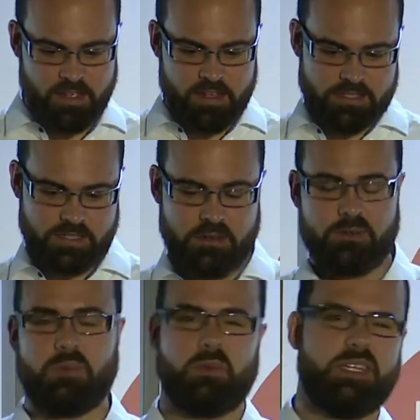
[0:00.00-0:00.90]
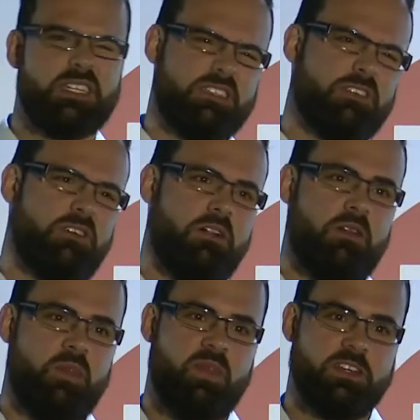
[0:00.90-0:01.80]
So what we
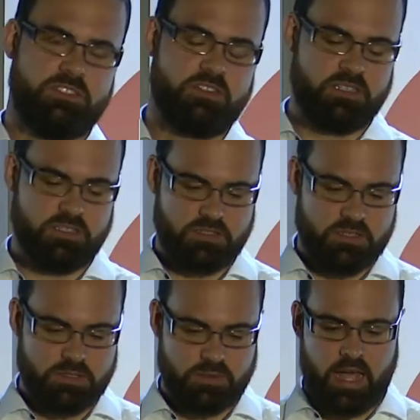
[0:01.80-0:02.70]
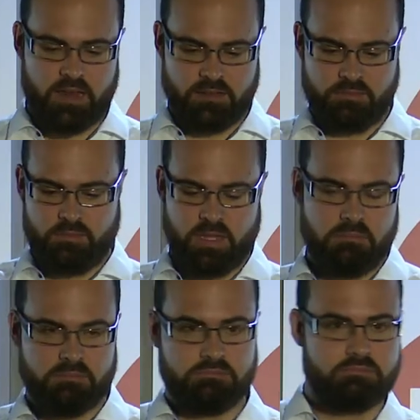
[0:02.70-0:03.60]
started doing is we had
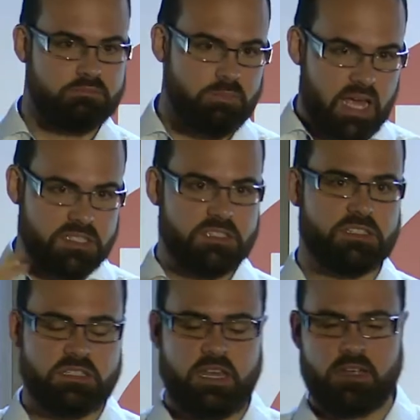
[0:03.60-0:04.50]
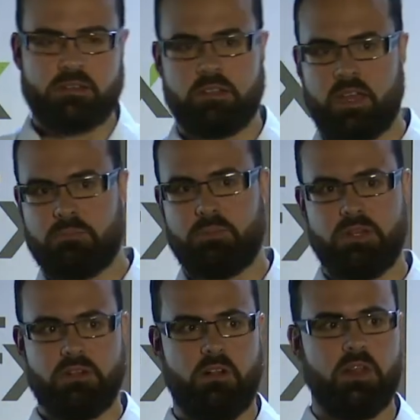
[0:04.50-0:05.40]
a master stack that
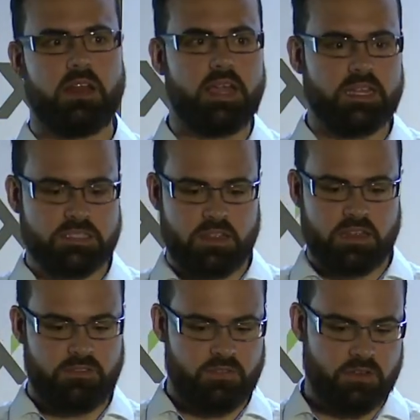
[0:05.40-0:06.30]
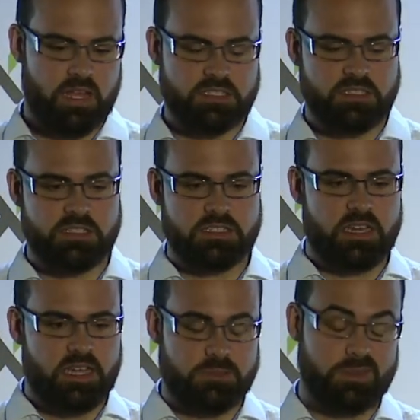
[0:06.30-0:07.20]
built all the layers, and then a few nested
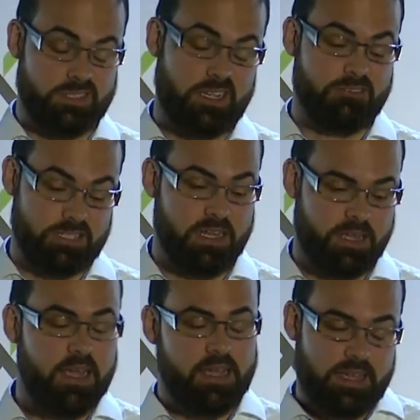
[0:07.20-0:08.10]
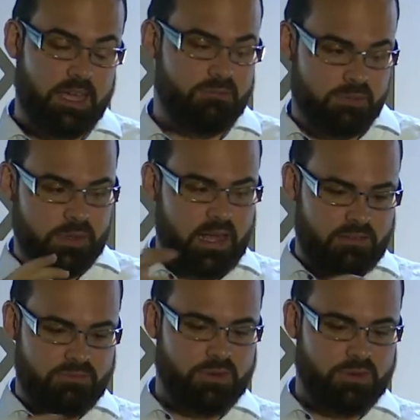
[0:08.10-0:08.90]
stacks, because I was like, yeah, well, we have